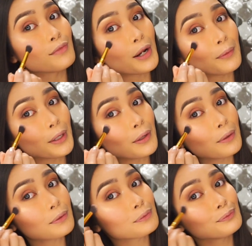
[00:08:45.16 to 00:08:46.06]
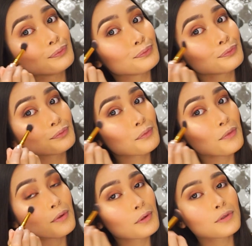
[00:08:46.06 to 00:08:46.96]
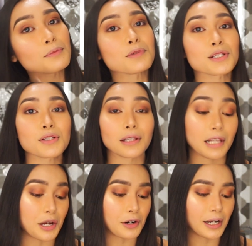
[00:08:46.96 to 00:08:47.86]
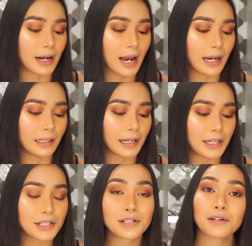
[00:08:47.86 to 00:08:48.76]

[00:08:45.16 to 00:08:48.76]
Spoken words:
There we go. So I'm just layering highlight.